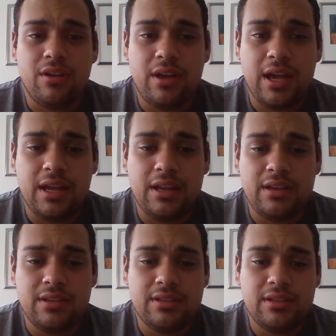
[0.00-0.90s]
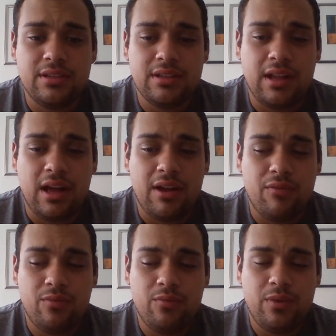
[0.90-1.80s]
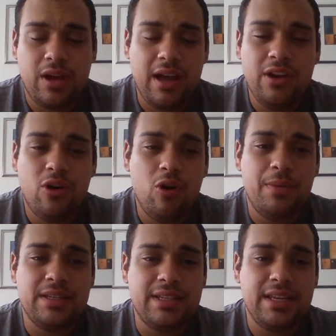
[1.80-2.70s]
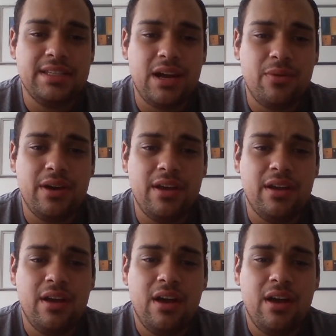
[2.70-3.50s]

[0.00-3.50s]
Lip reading: and I kind of hope it stays that way.